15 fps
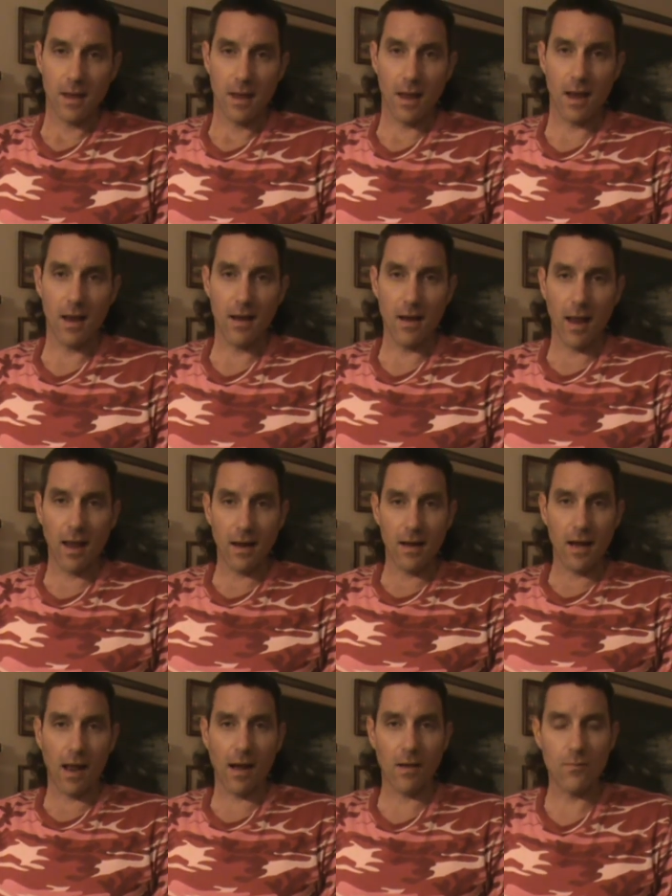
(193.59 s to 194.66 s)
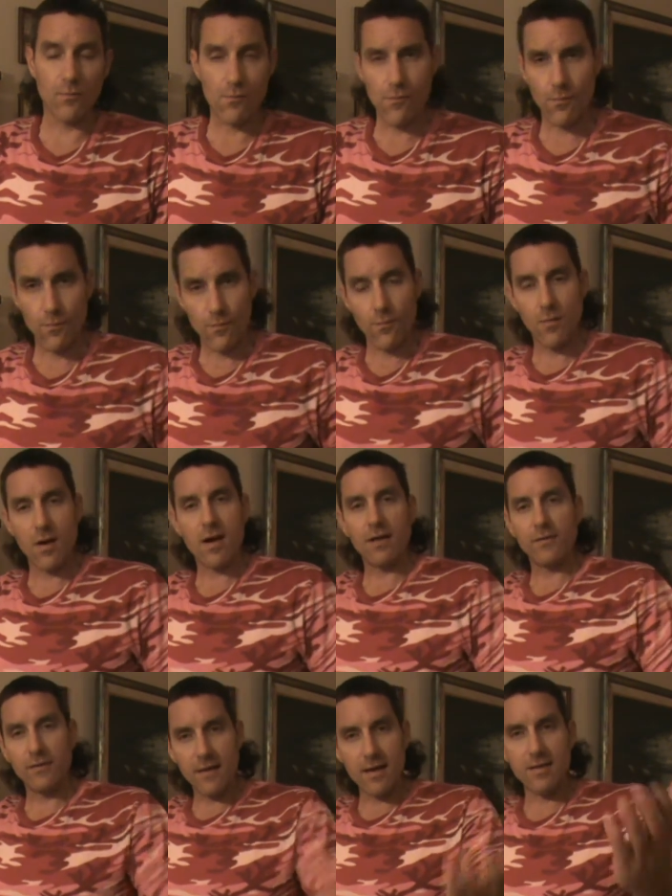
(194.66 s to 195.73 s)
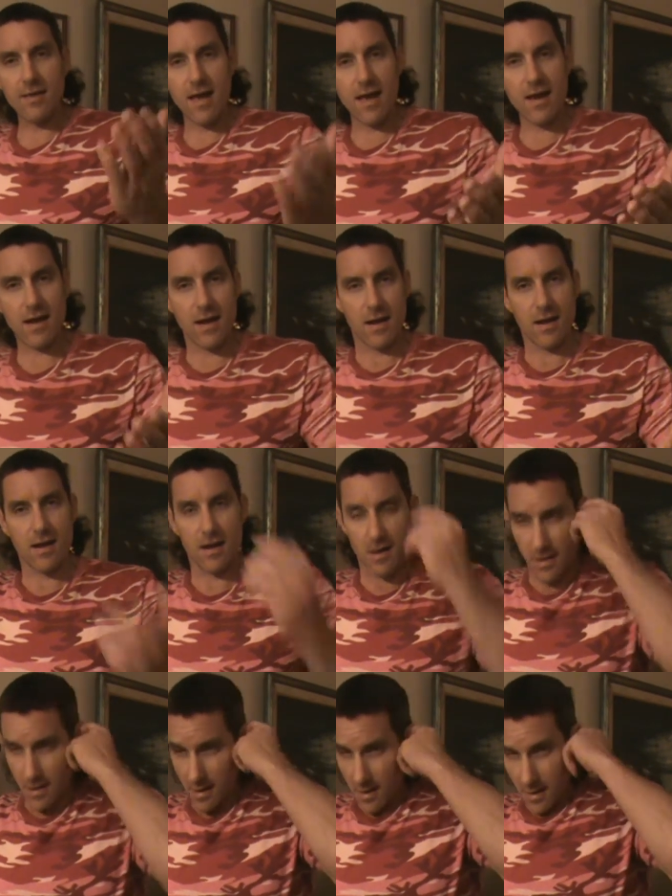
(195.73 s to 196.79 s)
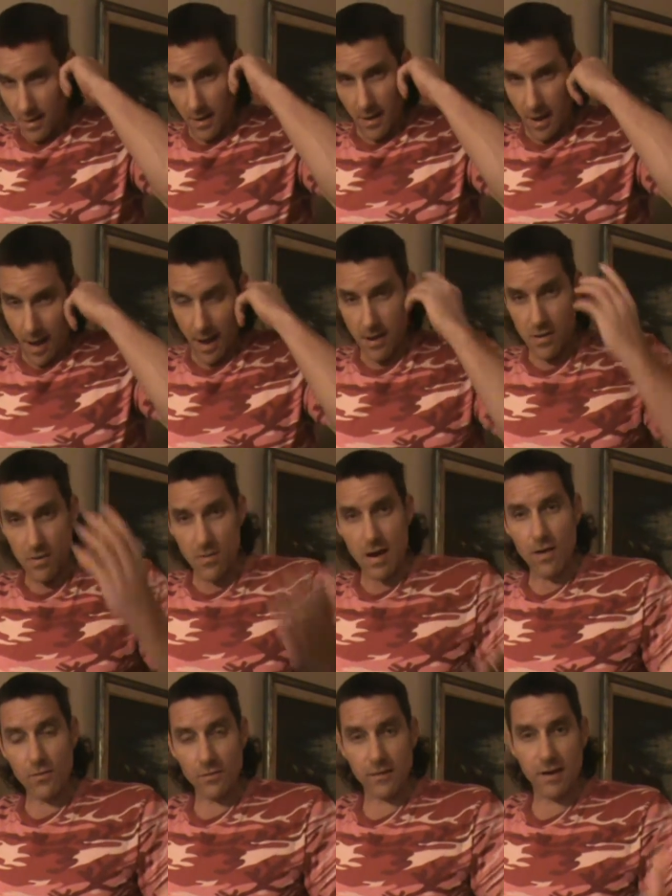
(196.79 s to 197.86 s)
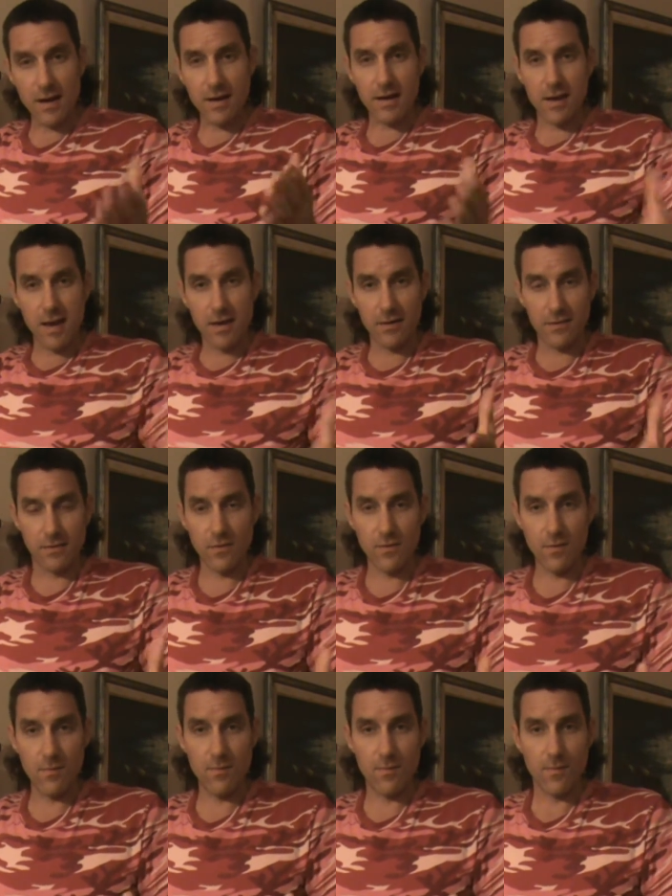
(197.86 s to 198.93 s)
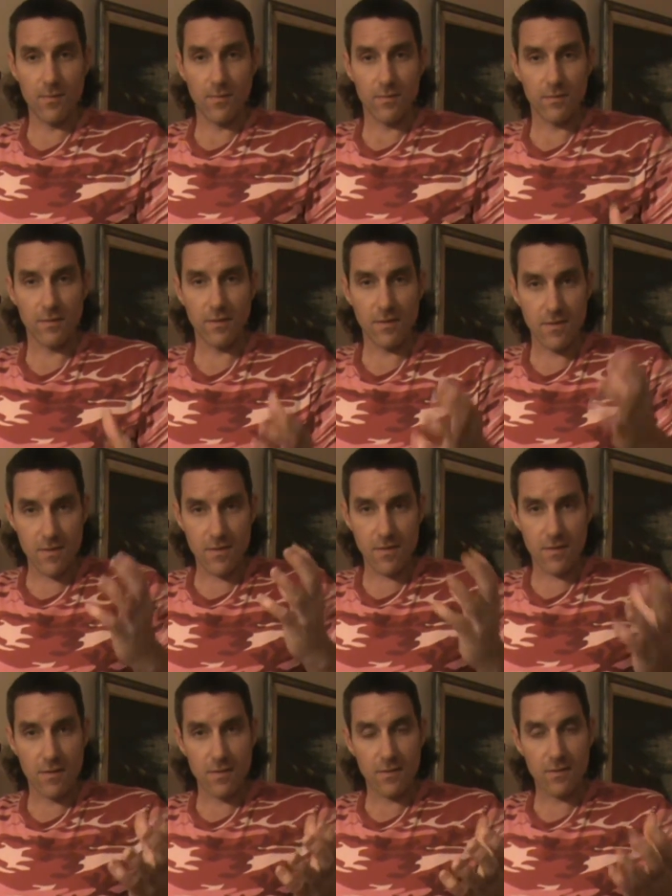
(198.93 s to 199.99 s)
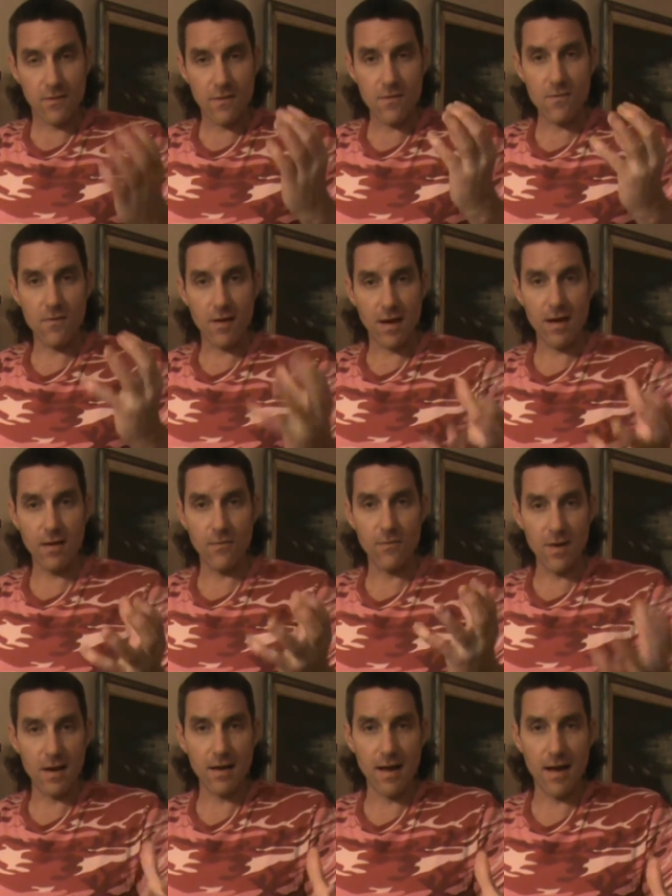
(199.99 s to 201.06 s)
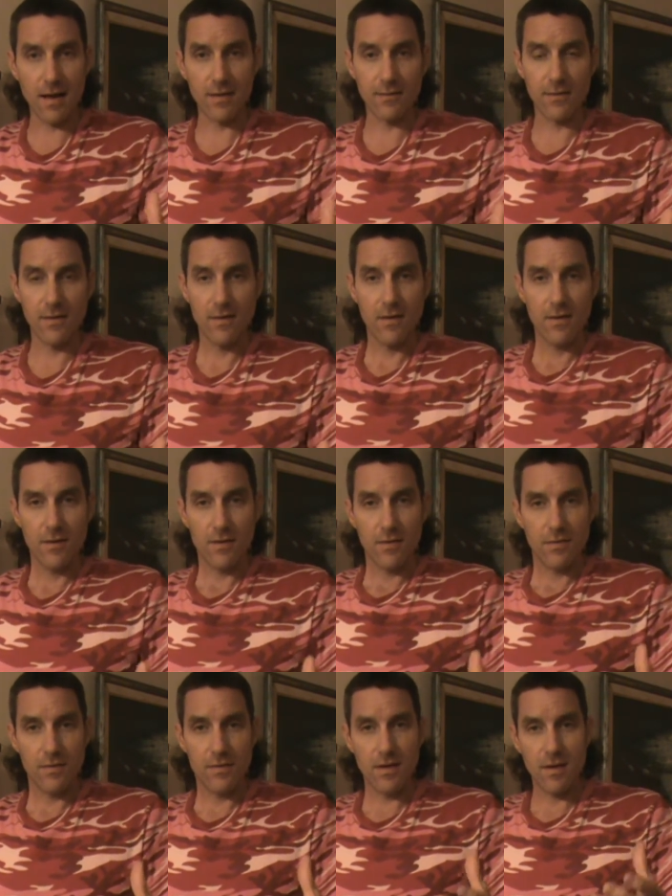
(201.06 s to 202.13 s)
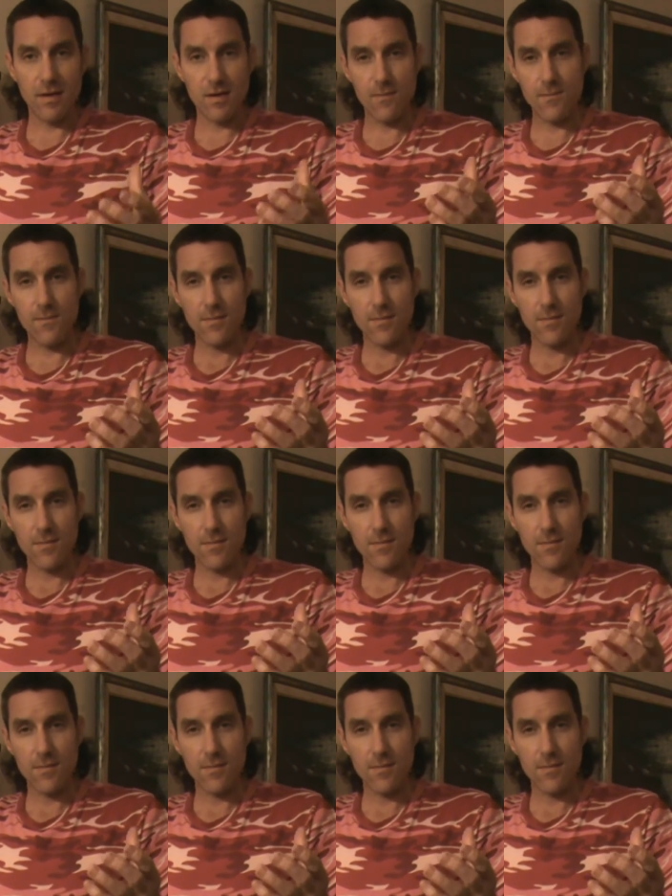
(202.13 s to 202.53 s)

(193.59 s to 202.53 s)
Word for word: And, and, and when I said that, I knew I was kind of getting to him to, to kind of realize the,